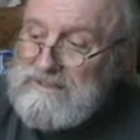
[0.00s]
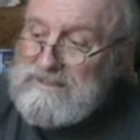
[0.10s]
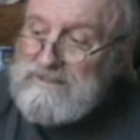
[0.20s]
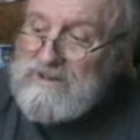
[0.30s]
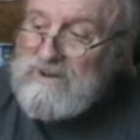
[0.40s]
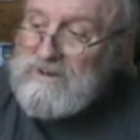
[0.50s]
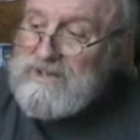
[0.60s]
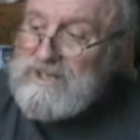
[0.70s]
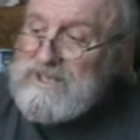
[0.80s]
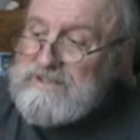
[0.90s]
It's older
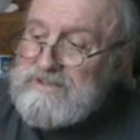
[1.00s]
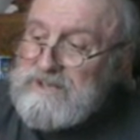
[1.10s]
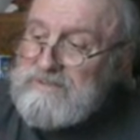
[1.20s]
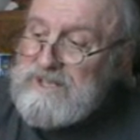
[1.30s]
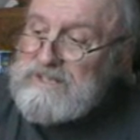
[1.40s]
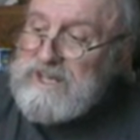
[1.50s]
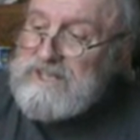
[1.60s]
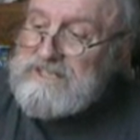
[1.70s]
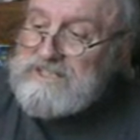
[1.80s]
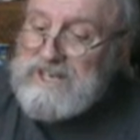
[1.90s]
than history in a way. It's kind
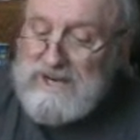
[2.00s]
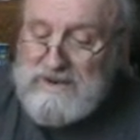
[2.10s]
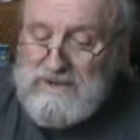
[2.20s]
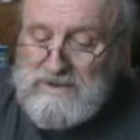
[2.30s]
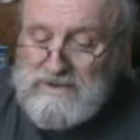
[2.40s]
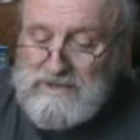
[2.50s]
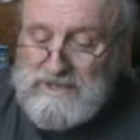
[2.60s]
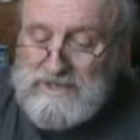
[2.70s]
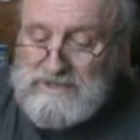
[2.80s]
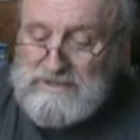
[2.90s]
of scary older than
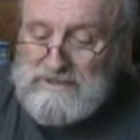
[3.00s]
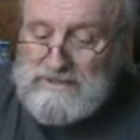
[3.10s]
history.